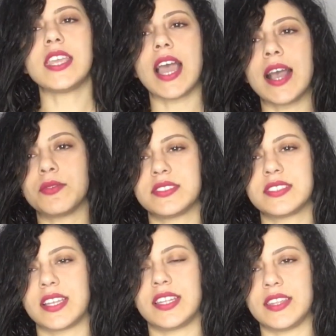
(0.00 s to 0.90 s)
I will
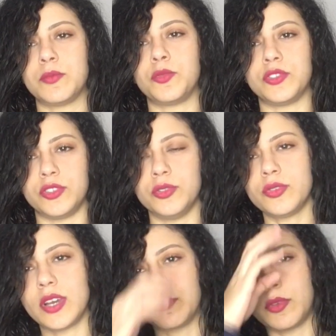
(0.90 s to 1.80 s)
study them with you
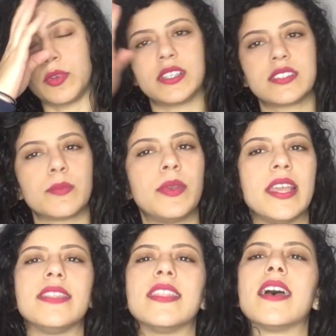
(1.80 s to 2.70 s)
and we will
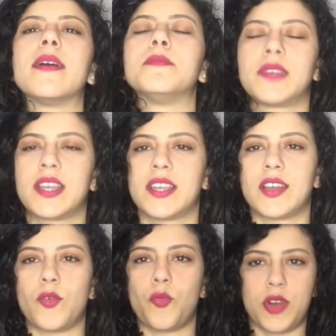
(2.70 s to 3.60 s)
explain them
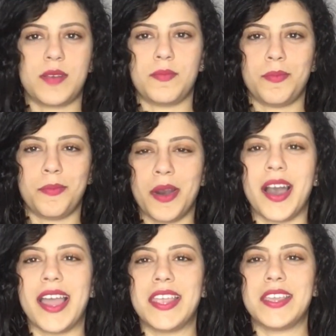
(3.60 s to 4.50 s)
one
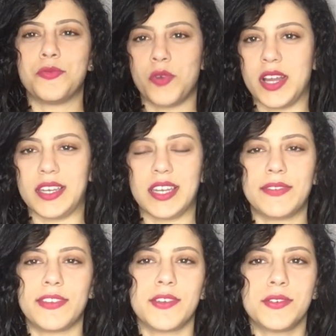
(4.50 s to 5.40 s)
by one.
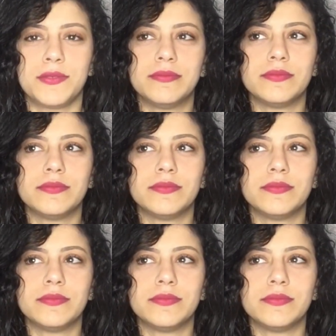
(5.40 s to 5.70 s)
If you